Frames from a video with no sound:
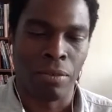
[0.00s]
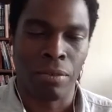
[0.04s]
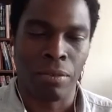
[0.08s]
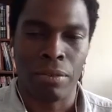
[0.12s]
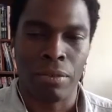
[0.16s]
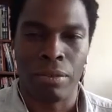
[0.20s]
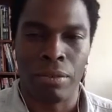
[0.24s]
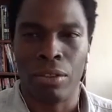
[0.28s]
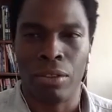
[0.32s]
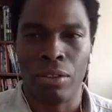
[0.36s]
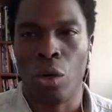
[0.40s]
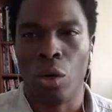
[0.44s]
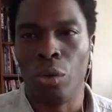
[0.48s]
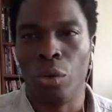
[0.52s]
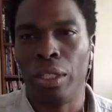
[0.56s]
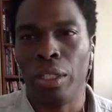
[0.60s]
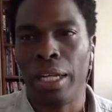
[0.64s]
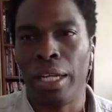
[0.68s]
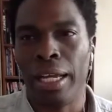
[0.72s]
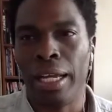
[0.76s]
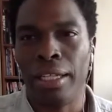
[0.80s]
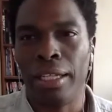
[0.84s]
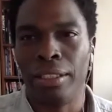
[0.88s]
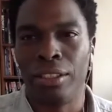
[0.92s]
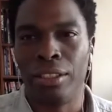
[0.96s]
Golden
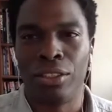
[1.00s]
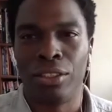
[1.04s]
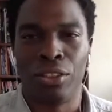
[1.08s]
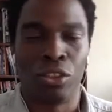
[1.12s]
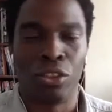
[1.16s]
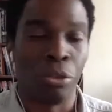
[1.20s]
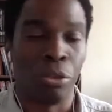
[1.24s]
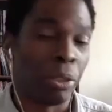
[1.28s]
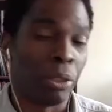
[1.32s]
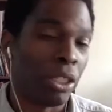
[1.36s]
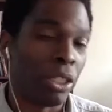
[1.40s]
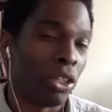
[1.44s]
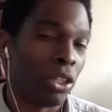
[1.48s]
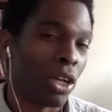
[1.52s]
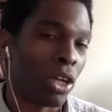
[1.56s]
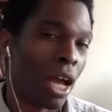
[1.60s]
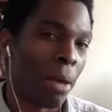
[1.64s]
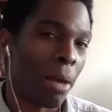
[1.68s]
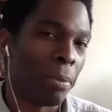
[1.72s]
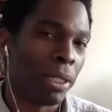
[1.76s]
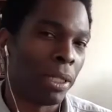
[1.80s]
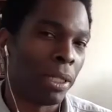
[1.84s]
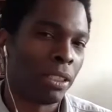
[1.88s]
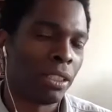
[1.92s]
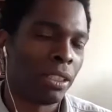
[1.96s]
Age superhero
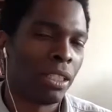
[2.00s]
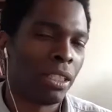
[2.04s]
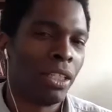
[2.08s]
comics.